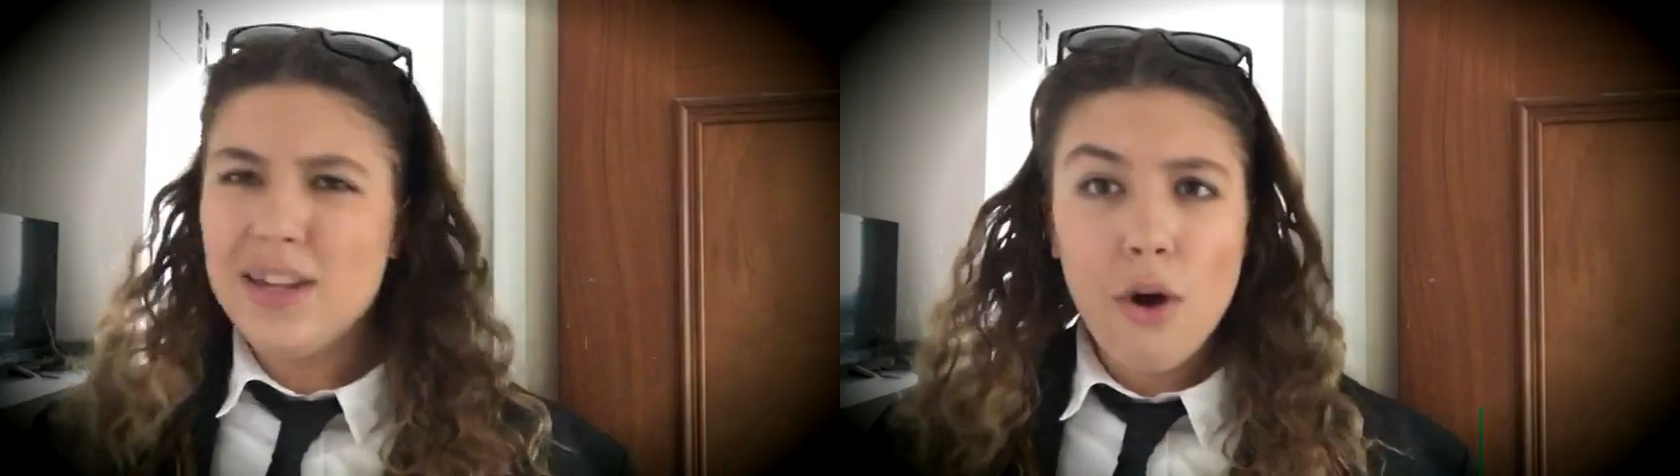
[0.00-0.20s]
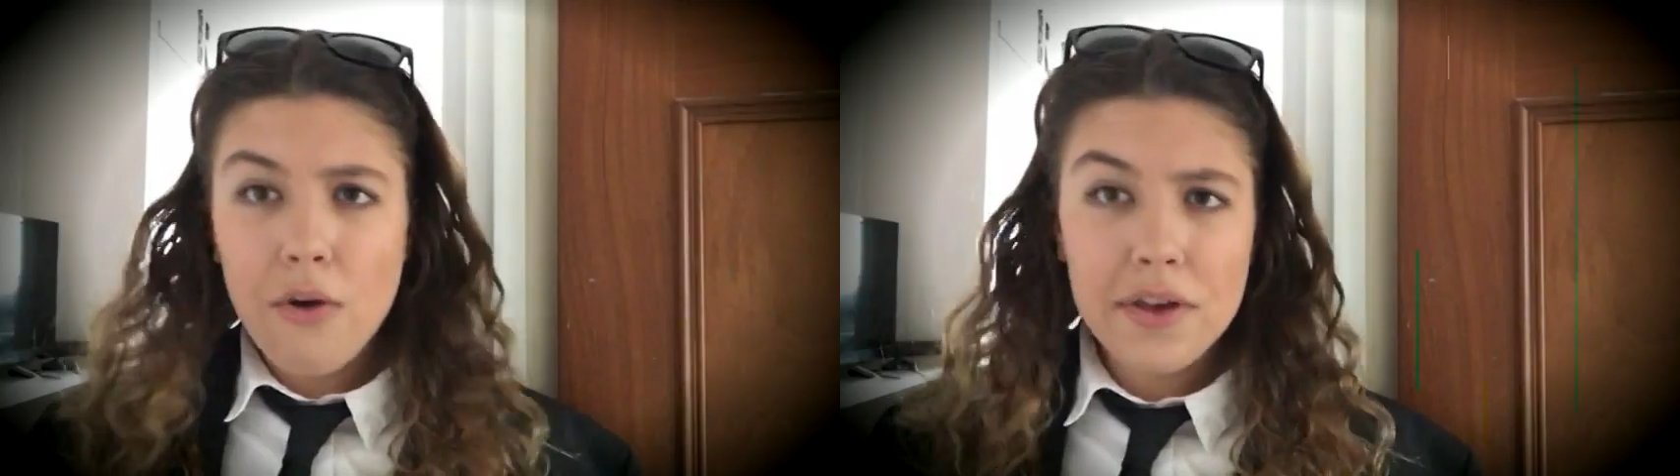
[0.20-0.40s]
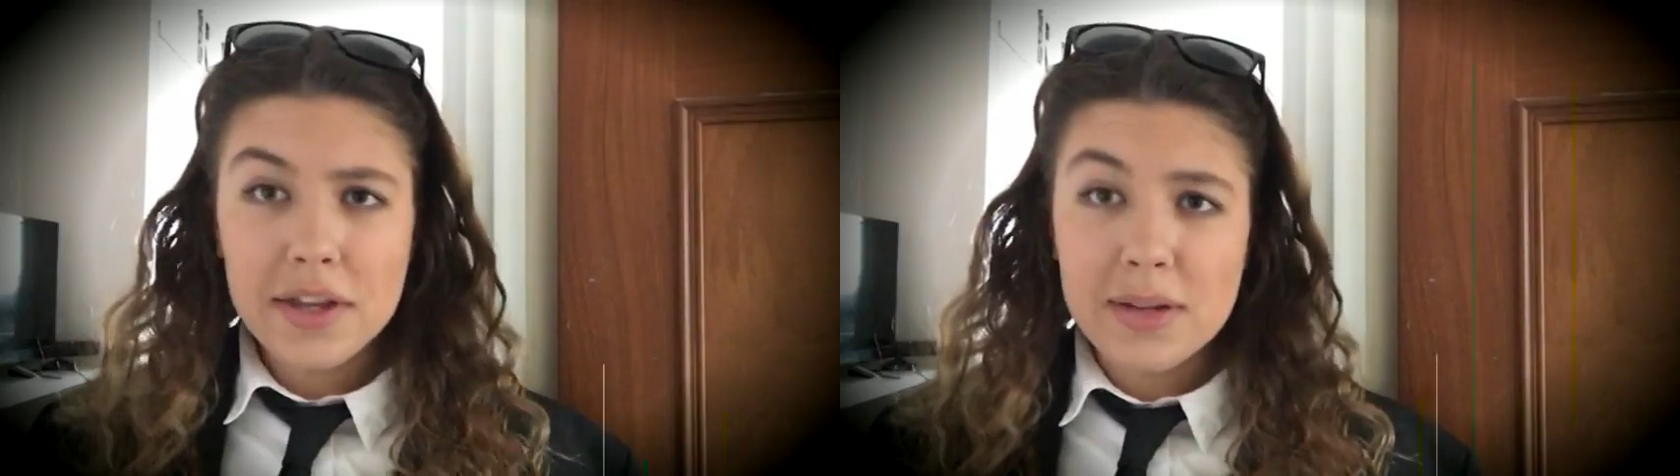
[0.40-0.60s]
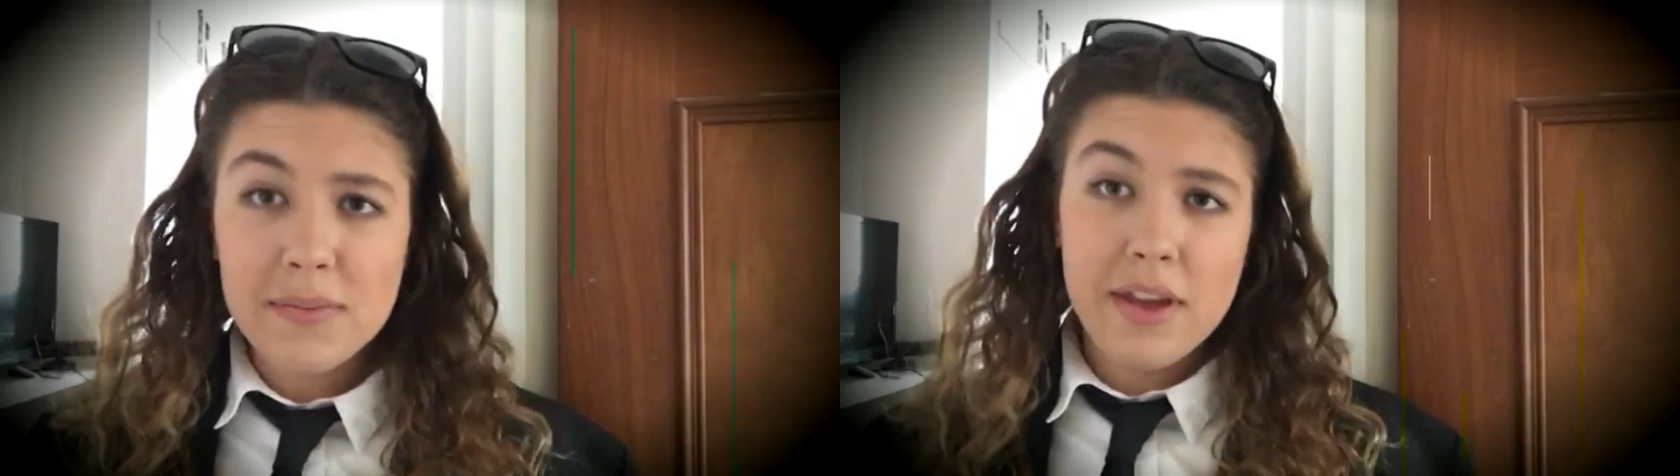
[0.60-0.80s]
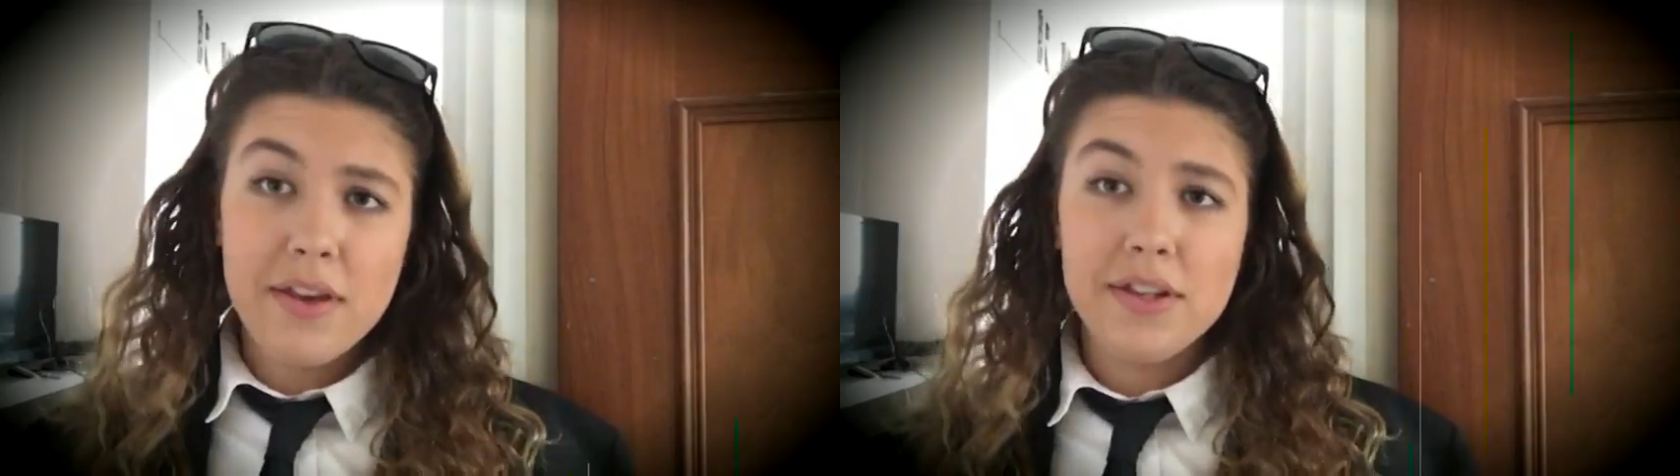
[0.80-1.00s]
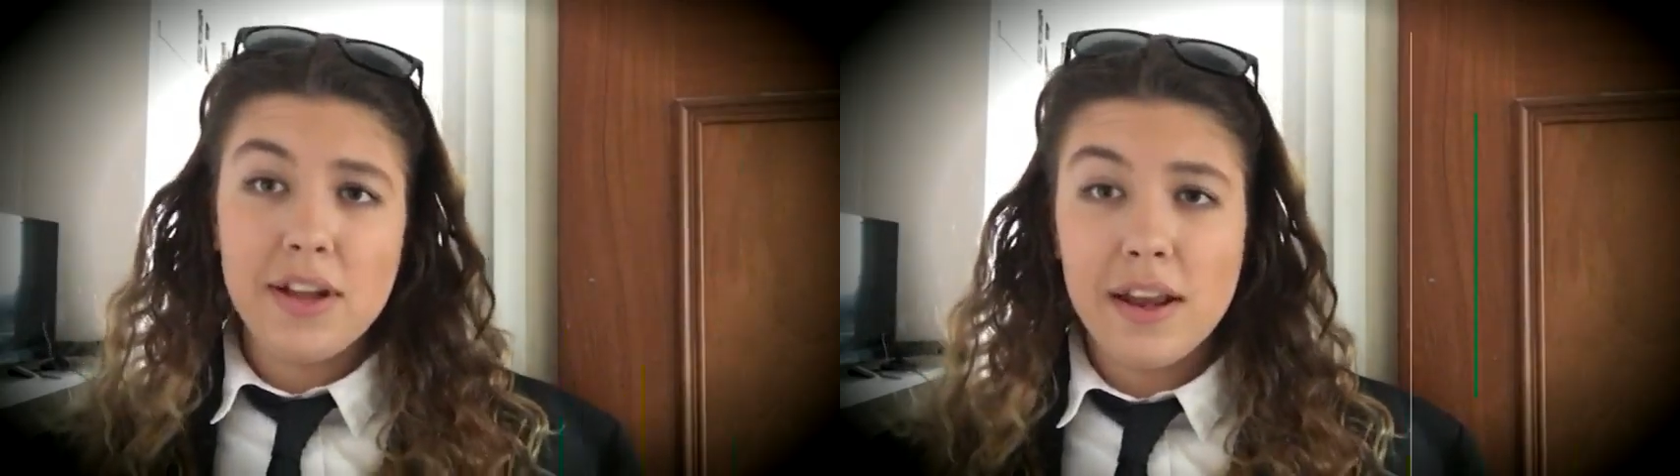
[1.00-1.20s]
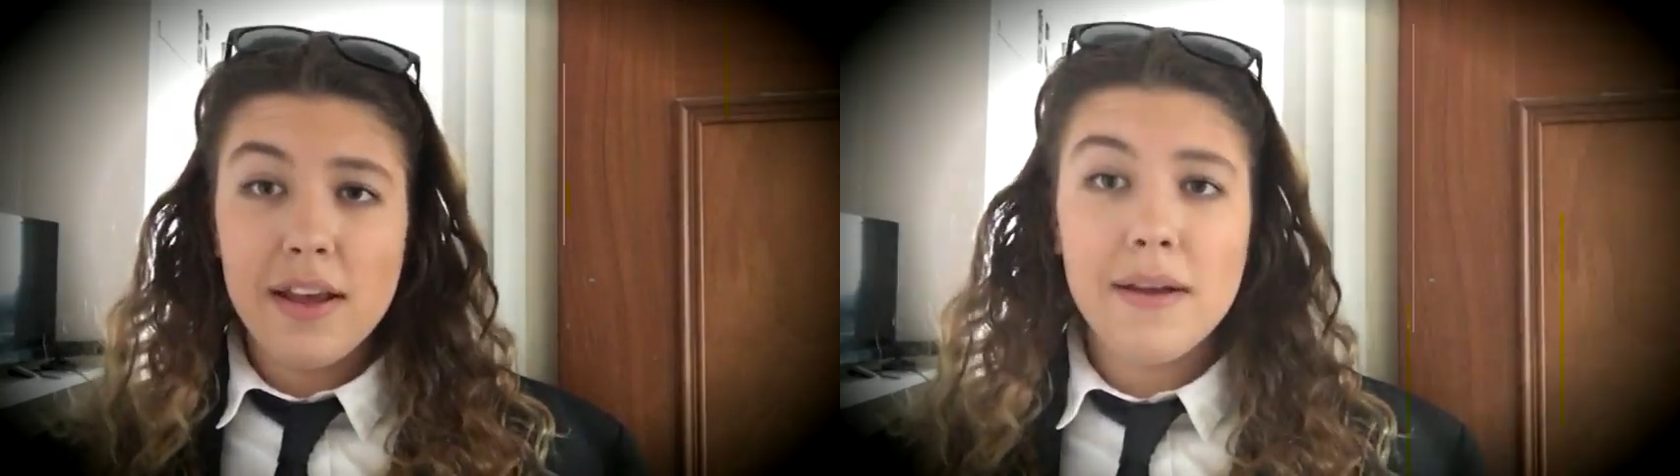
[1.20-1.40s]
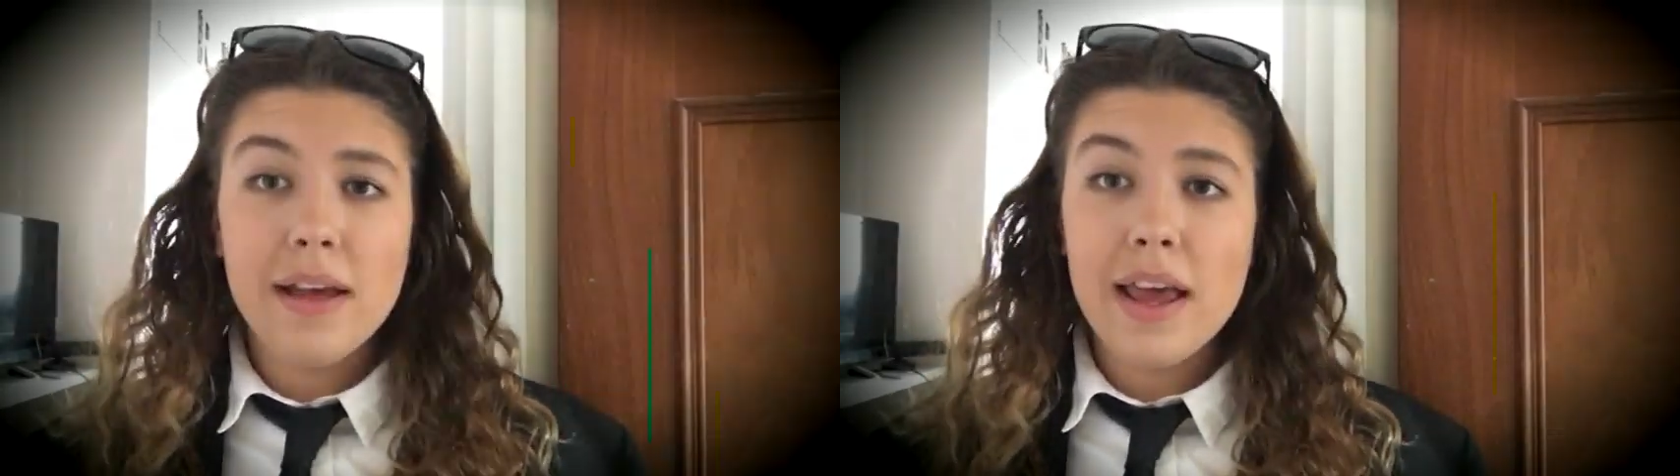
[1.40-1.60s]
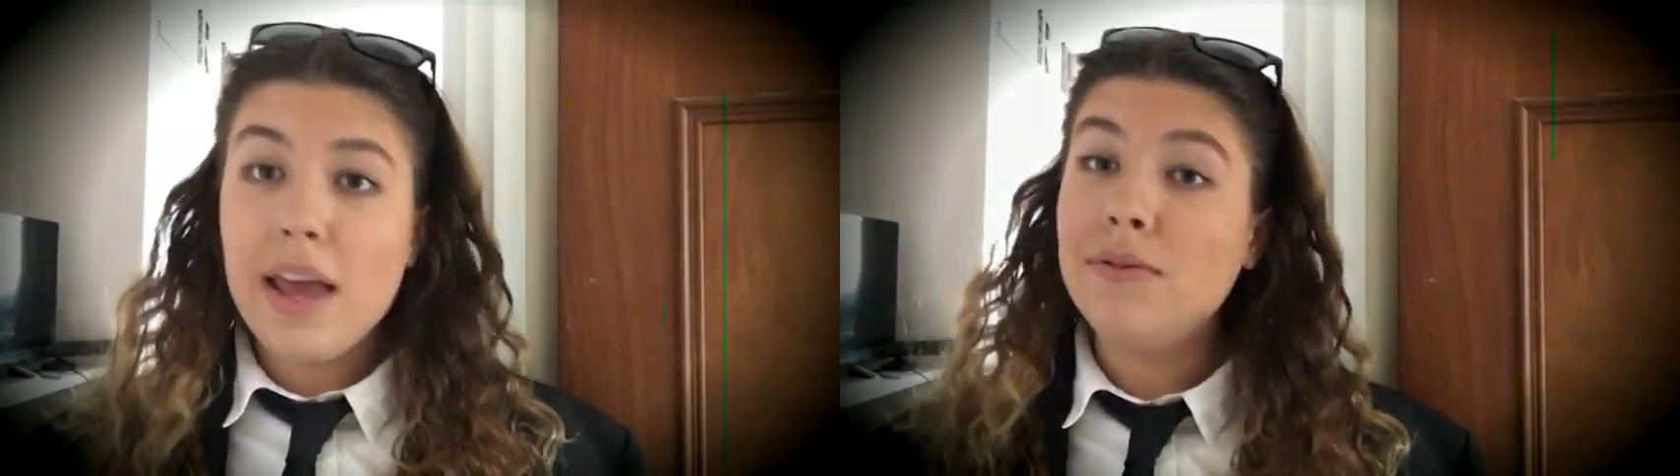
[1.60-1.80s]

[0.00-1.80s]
It's obvious to me who's done it.